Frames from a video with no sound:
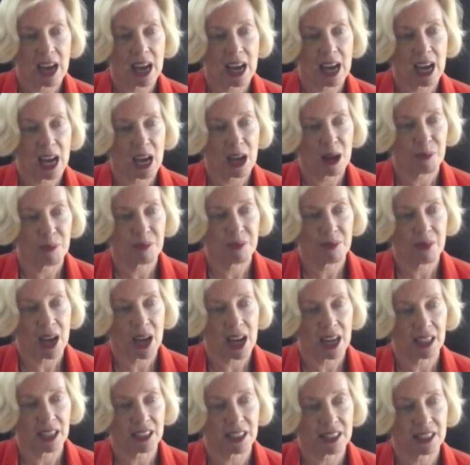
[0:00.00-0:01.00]

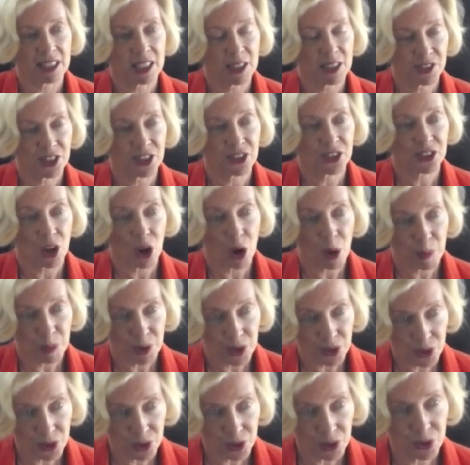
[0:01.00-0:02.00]
And it gives us
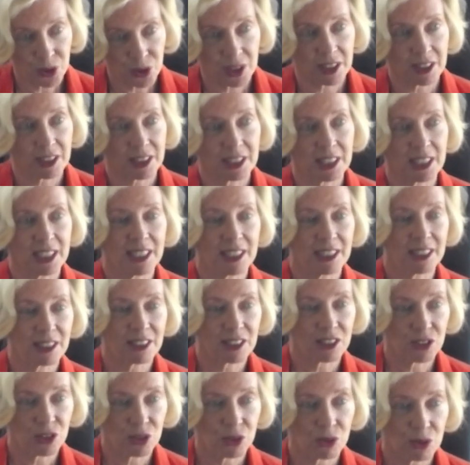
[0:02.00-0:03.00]

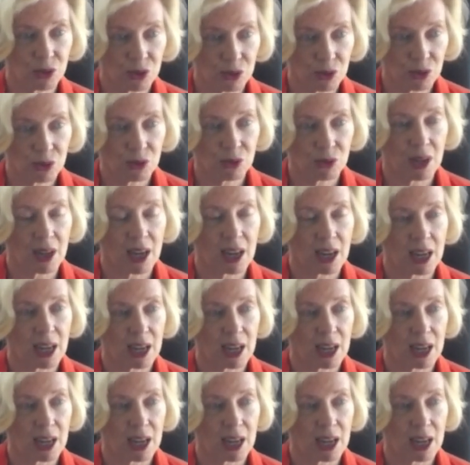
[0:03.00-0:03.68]
opportunities to